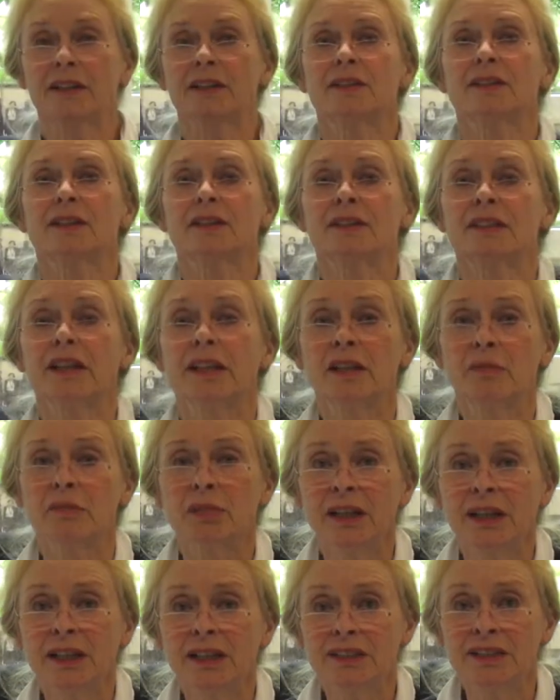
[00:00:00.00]

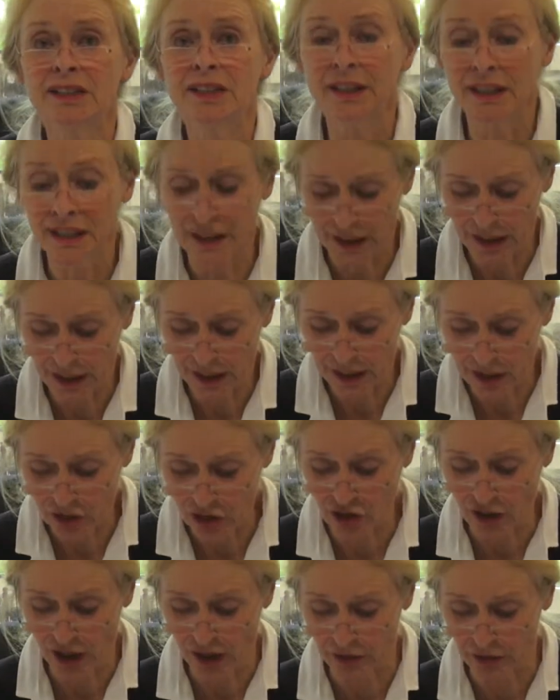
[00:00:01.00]
Sustainability in
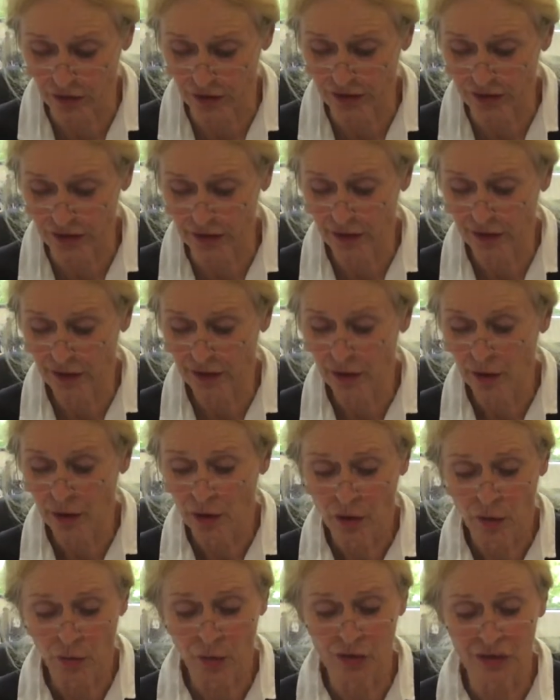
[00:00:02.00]
general
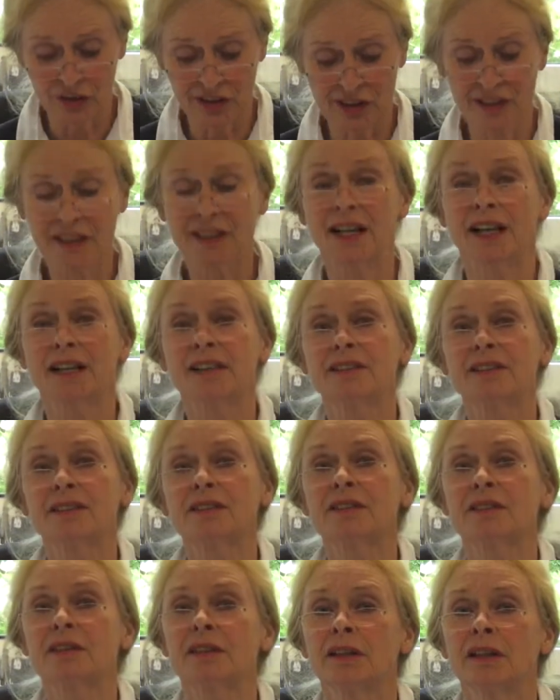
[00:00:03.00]
was
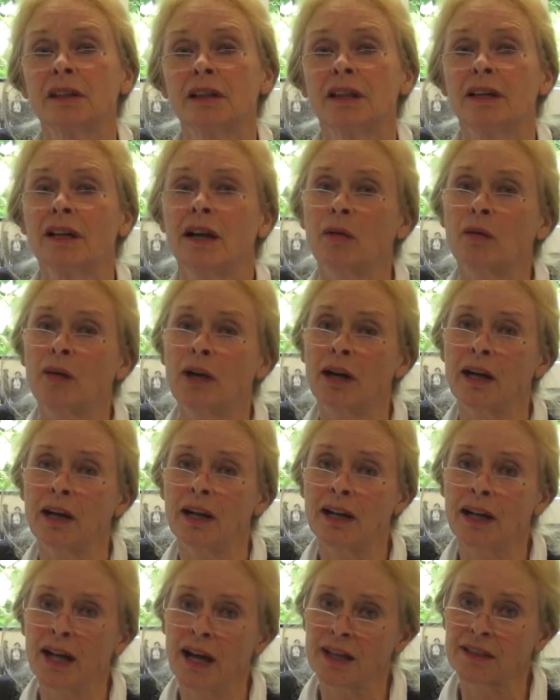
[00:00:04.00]
discussed in our
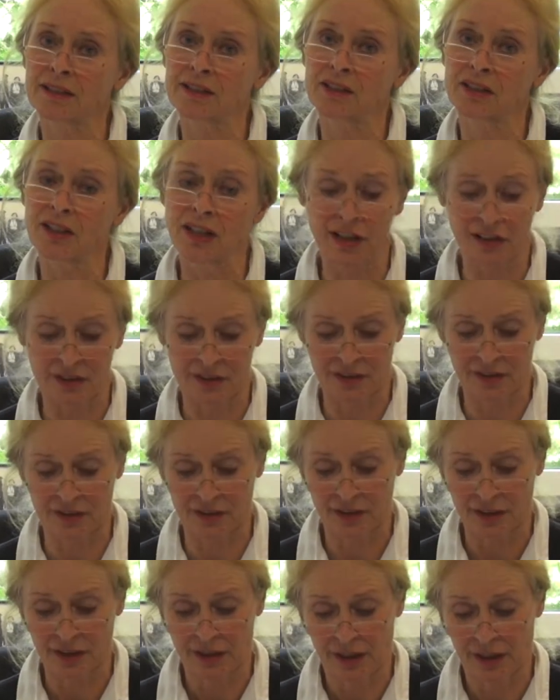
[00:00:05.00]
last
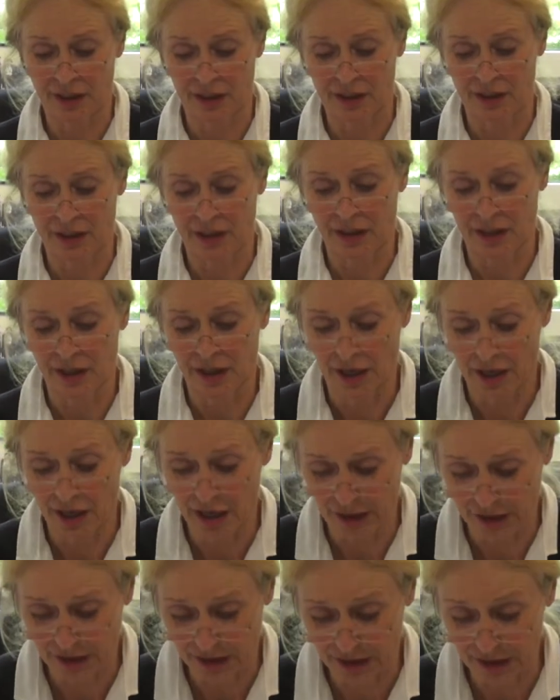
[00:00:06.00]
year's
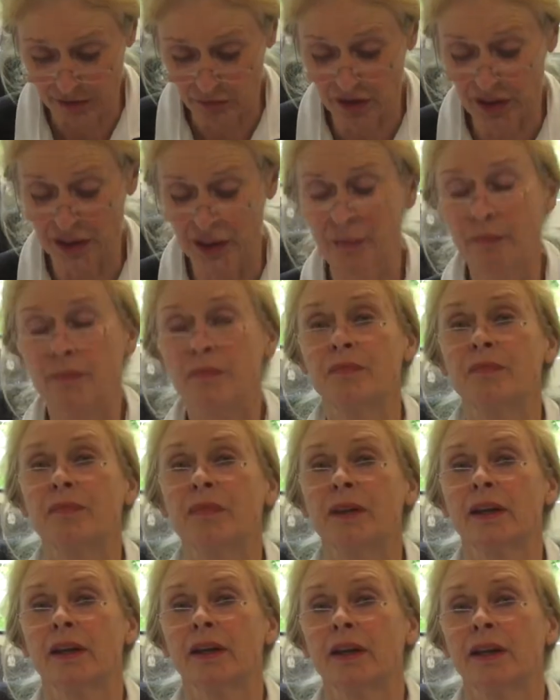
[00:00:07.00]
academy.
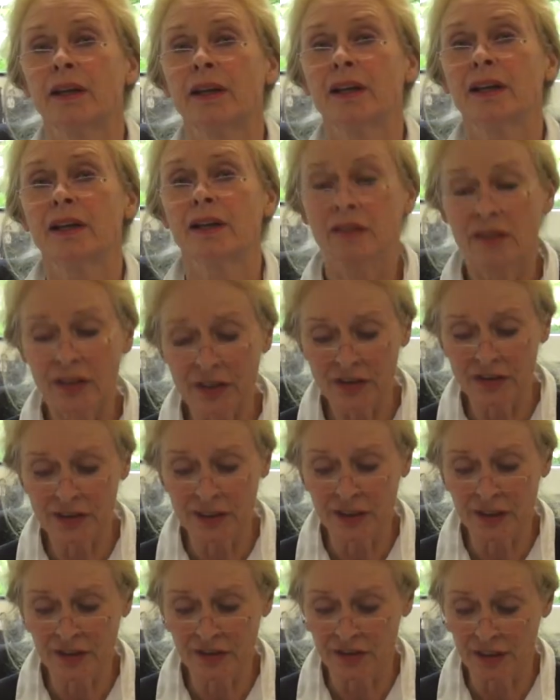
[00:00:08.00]
In this
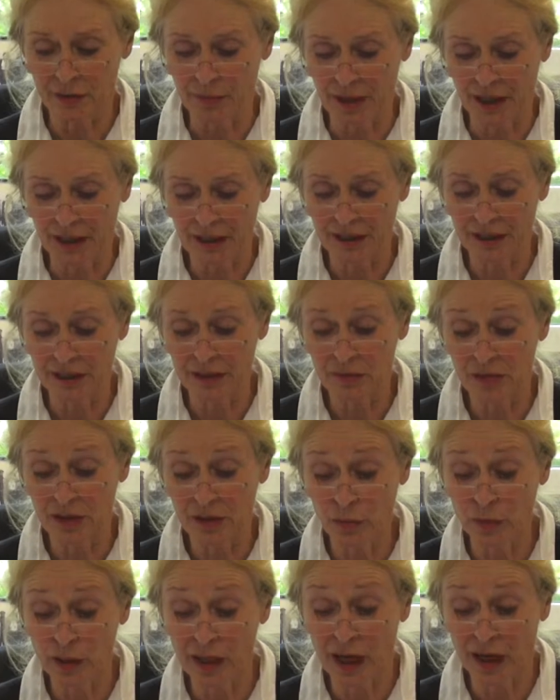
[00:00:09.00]
year's Summer Academy,
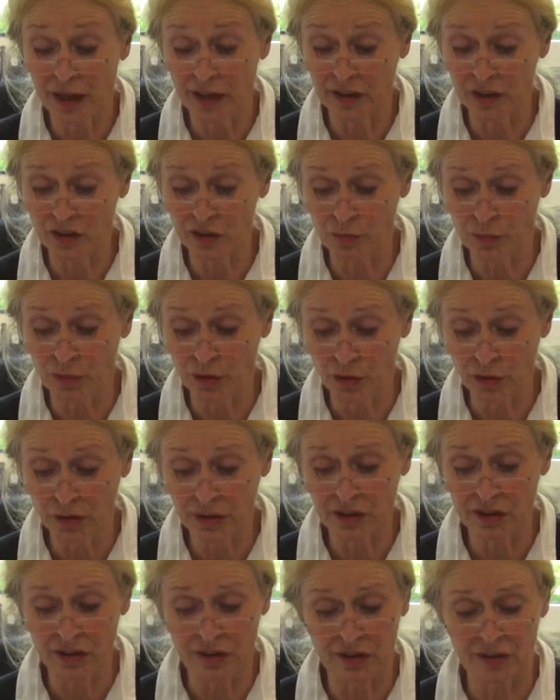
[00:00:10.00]
we are
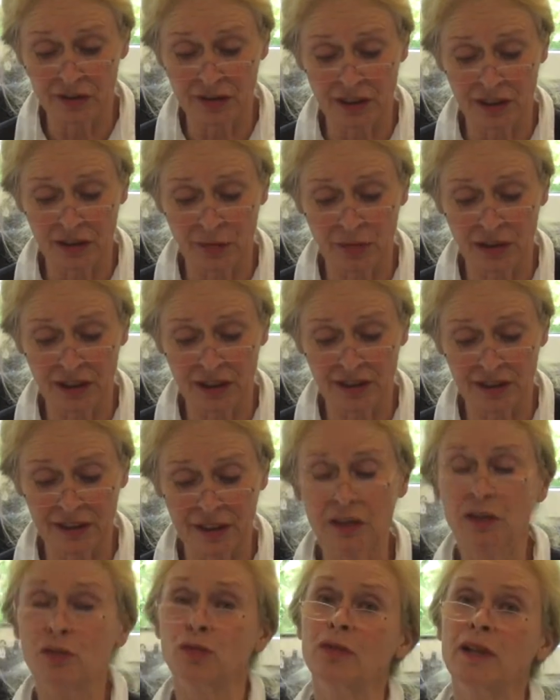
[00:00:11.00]
exploring
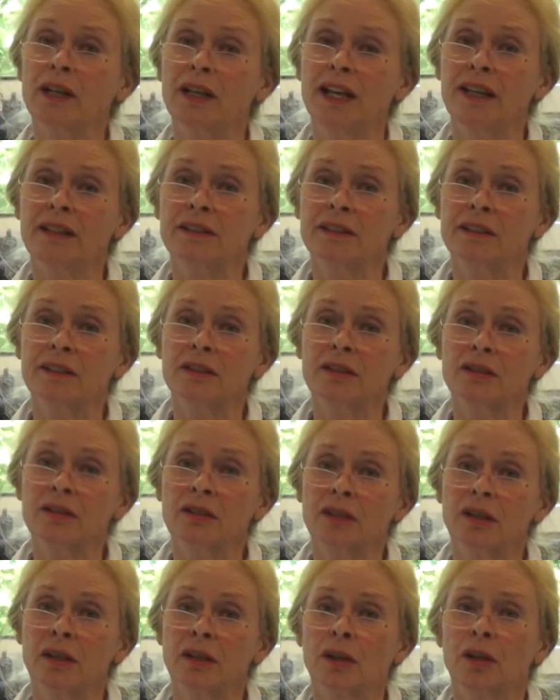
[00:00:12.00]
sustainabilities related
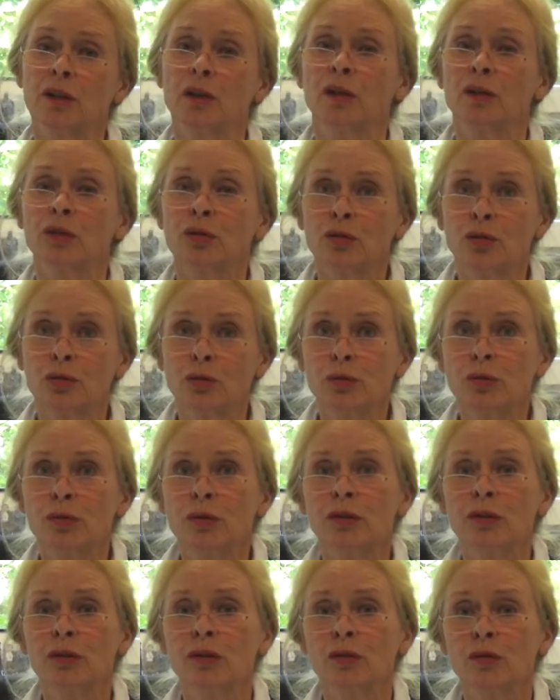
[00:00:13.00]
to
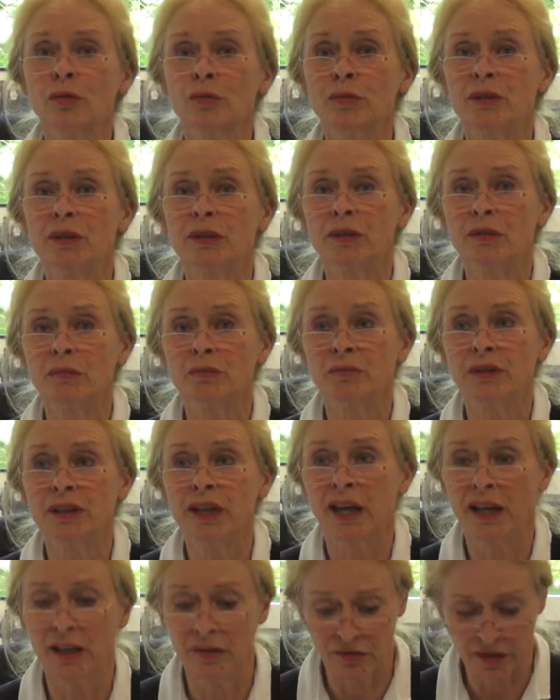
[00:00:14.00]
human
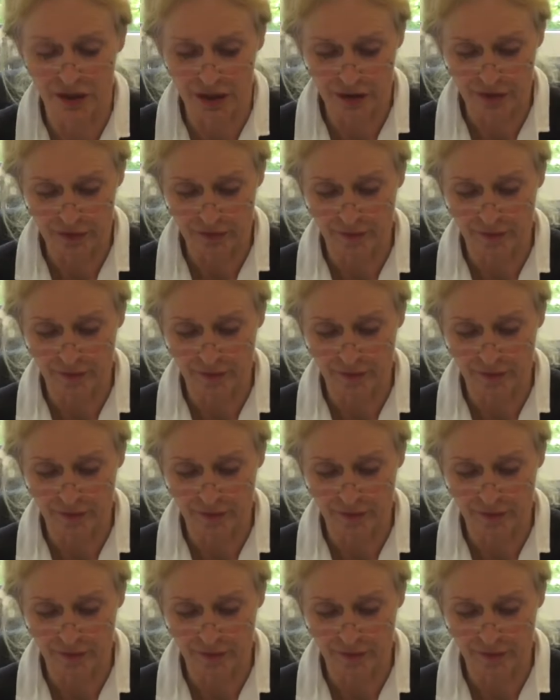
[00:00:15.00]
behavior.